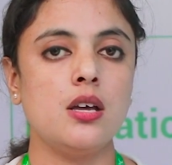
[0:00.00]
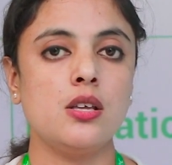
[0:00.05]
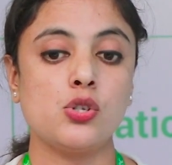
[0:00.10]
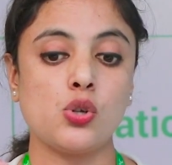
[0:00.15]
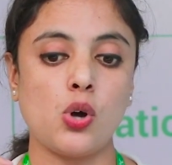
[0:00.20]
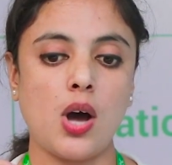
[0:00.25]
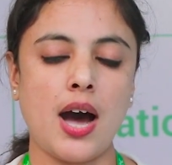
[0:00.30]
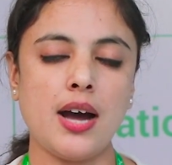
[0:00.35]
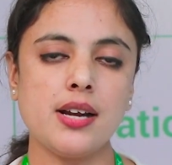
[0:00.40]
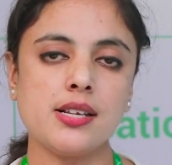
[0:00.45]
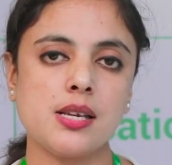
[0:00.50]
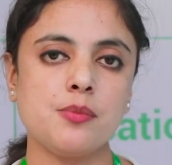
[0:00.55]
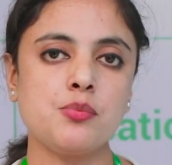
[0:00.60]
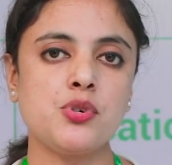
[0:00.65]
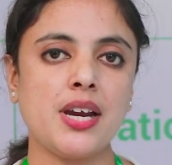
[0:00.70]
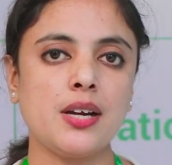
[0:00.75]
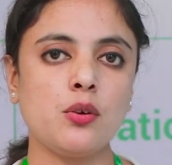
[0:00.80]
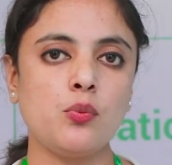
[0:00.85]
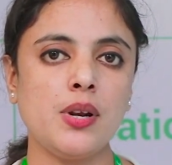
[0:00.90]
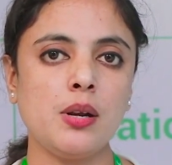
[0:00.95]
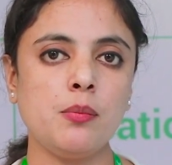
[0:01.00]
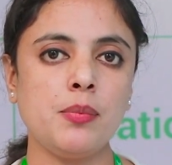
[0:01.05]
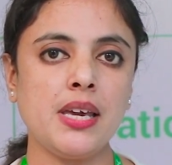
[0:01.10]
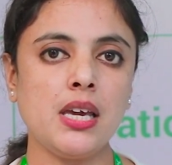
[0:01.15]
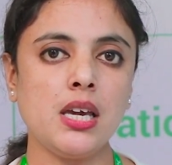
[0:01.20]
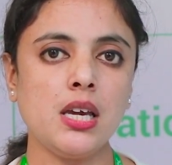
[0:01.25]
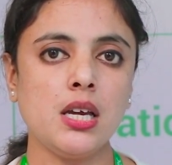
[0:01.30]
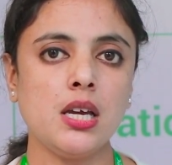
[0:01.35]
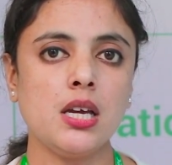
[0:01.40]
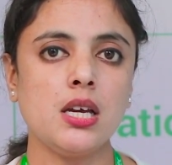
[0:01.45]
So our subject will
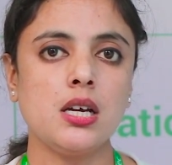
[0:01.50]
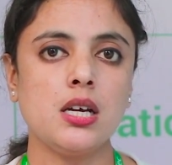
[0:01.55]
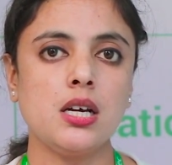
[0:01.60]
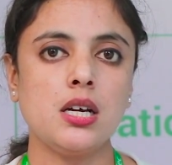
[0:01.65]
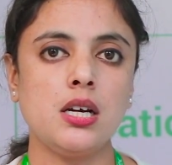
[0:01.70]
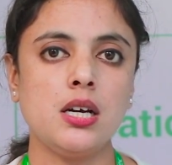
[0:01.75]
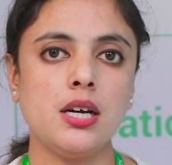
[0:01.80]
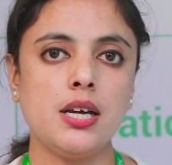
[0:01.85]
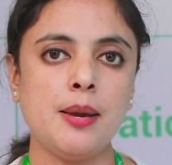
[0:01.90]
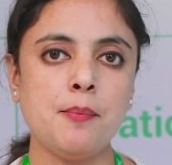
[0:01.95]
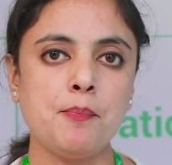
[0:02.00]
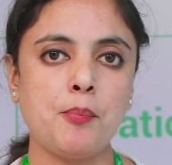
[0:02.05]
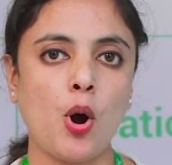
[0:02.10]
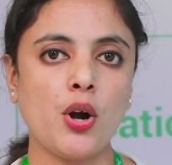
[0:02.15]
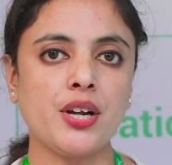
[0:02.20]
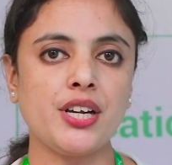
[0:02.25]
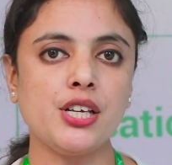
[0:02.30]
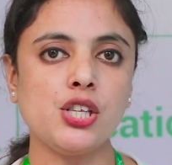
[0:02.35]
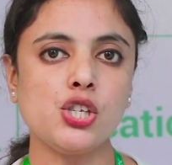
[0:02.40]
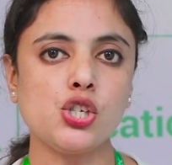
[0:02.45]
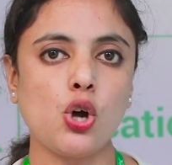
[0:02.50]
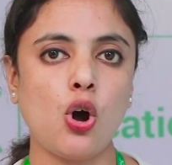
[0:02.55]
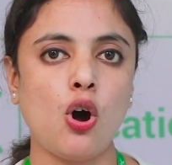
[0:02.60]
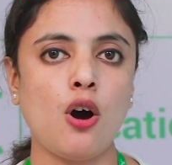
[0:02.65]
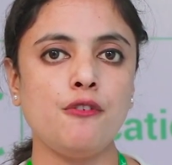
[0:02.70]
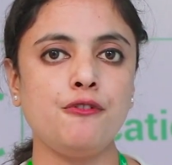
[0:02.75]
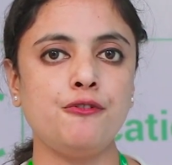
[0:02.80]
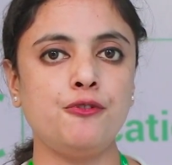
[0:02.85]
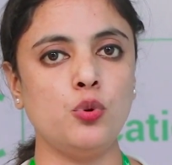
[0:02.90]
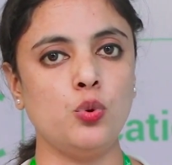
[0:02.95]
be importance
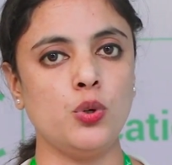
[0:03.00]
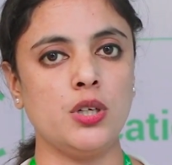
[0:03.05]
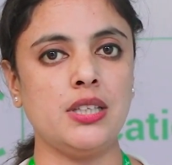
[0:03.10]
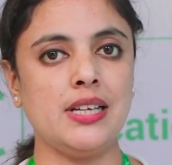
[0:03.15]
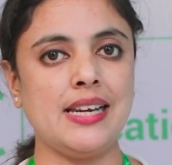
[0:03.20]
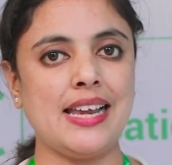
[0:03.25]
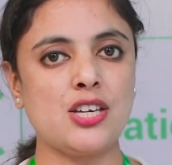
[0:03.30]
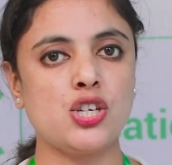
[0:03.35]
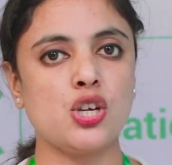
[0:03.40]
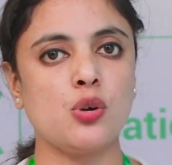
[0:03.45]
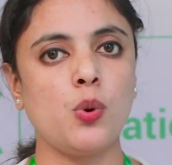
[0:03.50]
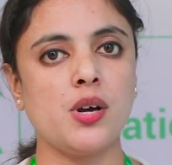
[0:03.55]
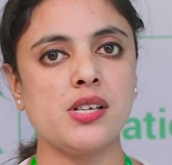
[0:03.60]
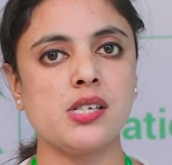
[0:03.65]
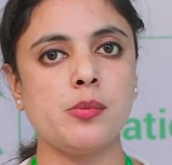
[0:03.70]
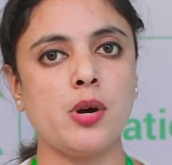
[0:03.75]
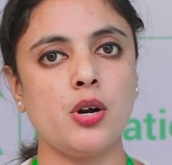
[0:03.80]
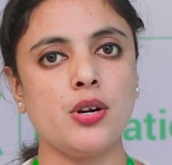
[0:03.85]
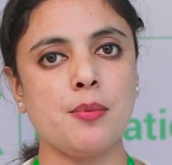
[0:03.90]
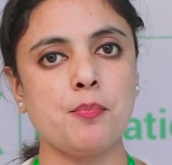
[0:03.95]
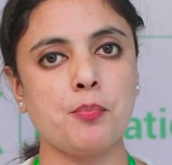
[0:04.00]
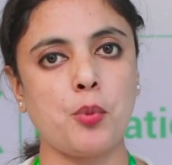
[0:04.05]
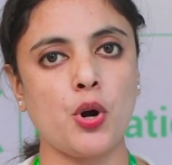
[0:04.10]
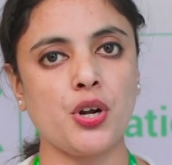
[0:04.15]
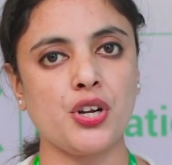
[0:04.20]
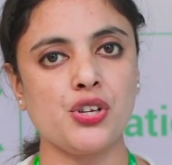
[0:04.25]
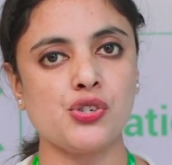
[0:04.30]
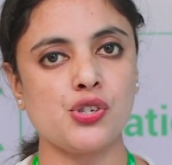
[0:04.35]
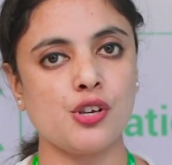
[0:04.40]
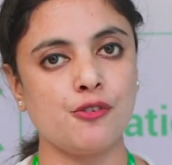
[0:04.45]
of food. The lecture was about
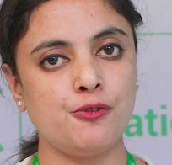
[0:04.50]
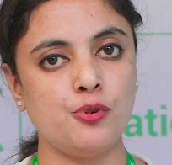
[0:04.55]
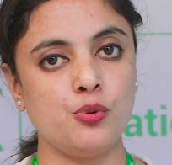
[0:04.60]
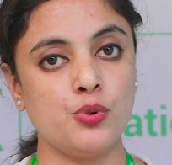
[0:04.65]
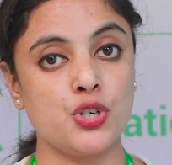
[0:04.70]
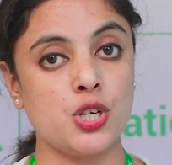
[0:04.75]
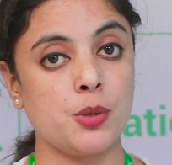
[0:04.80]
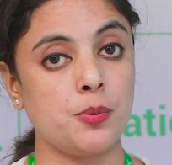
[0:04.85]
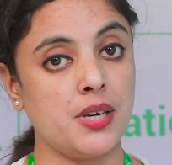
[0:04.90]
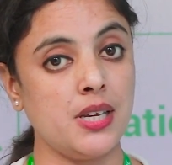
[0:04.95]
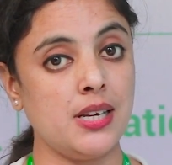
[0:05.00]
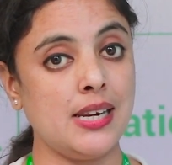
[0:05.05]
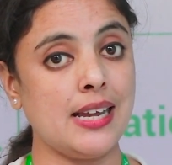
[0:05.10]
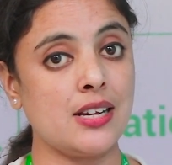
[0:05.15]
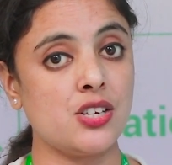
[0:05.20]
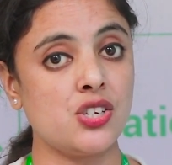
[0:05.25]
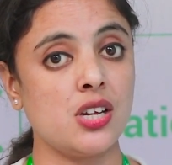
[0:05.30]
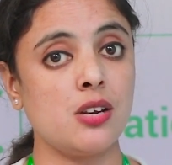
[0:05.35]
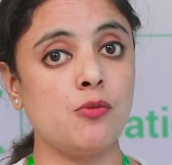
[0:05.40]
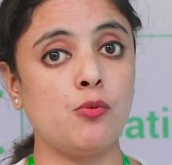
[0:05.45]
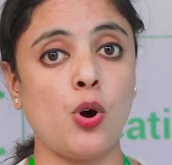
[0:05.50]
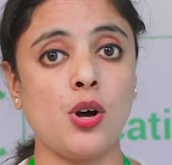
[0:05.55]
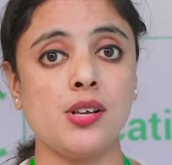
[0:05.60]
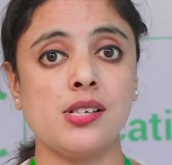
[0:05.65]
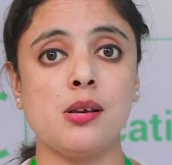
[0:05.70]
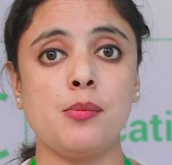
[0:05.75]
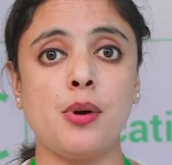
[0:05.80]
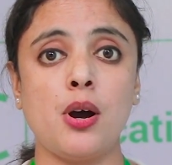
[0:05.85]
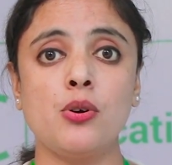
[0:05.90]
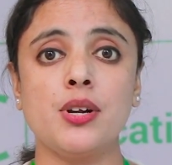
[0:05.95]
importance of food, jabki lecture
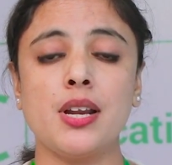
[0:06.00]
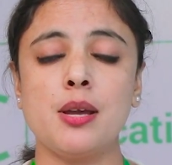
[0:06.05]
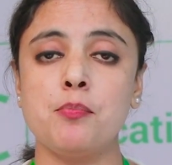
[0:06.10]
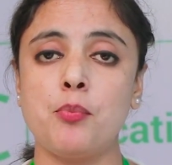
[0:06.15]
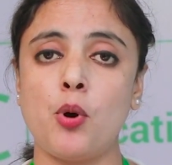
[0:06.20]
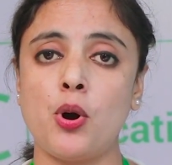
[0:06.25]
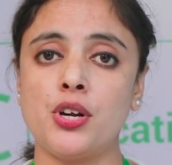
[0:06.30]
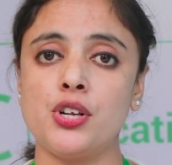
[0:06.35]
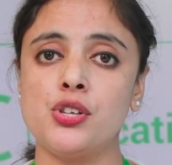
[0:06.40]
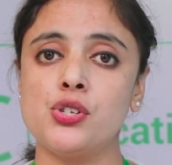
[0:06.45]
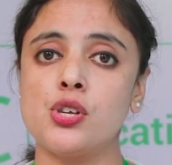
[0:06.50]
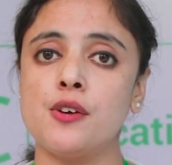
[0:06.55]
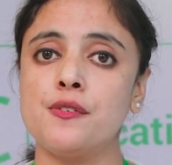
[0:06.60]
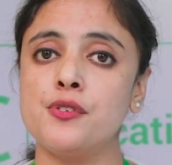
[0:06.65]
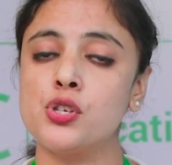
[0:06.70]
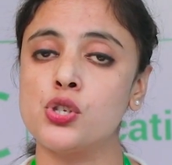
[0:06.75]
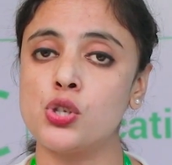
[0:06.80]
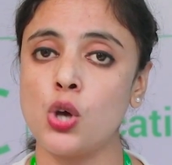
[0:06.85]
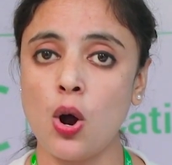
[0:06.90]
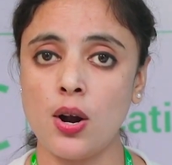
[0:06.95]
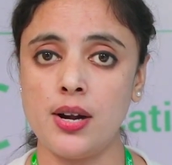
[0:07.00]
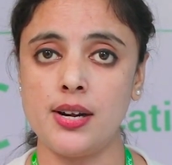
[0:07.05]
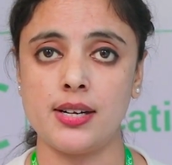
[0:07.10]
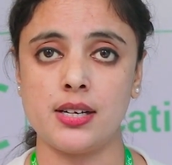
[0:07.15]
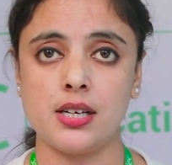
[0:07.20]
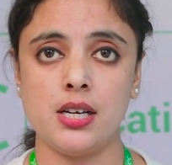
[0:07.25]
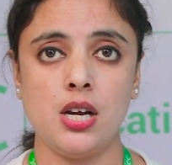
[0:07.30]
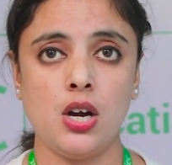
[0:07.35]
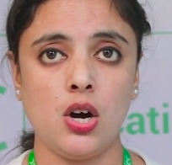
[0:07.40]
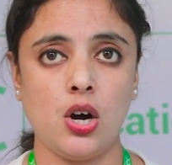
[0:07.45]
was about importance of salt.
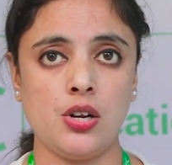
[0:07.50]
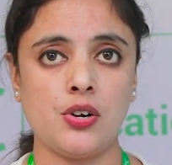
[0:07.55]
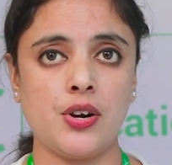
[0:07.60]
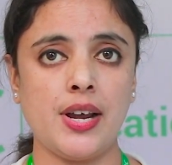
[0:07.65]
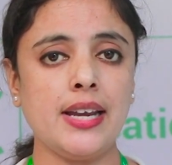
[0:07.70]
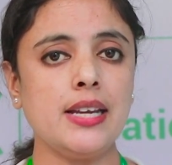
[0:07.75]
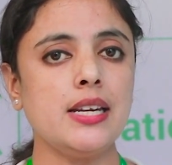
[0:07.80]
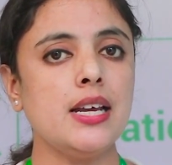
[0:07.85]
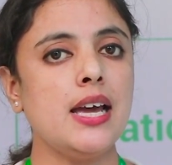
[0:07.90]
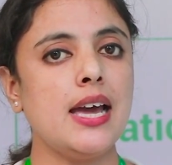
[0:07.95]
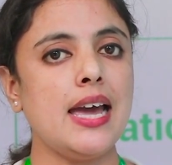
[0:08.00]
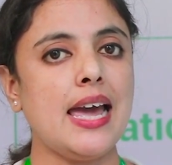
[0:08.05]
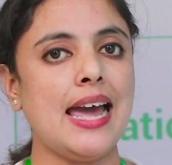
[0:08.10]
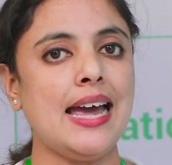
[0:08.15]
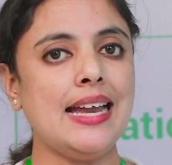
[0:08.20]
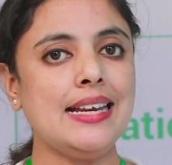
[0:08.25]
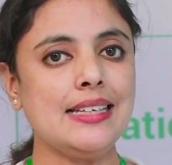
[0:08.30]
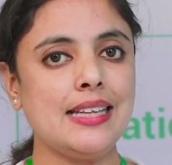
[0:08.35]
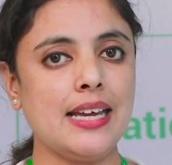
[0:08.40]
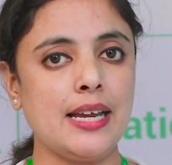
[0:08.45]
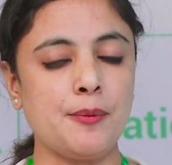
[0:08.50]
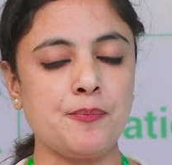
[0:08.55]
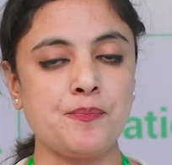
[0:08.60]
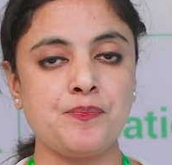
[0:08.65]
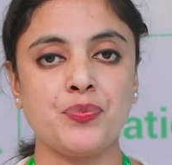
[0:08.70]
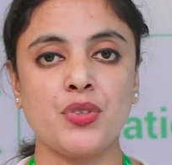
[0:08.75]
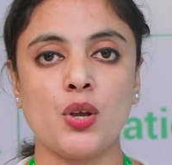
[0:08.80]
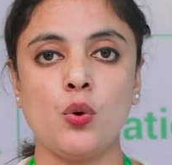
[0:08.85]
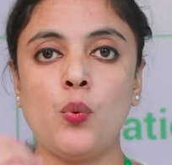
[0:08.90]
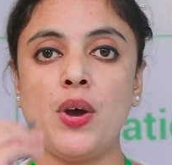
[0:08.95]
All right, and then
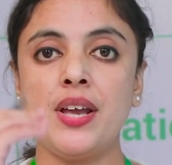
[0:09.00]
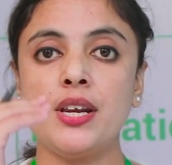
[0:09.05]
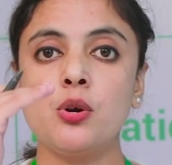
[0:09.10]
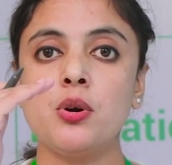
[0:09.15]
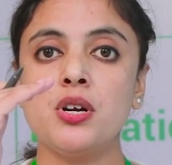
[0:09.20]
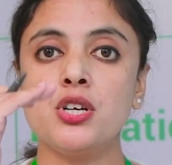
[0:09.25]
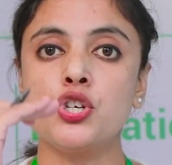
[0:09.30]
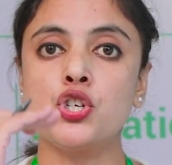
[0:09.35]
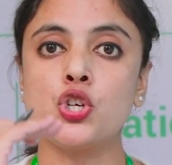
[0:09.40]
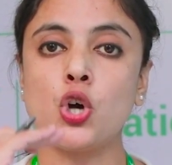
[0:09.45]
when you are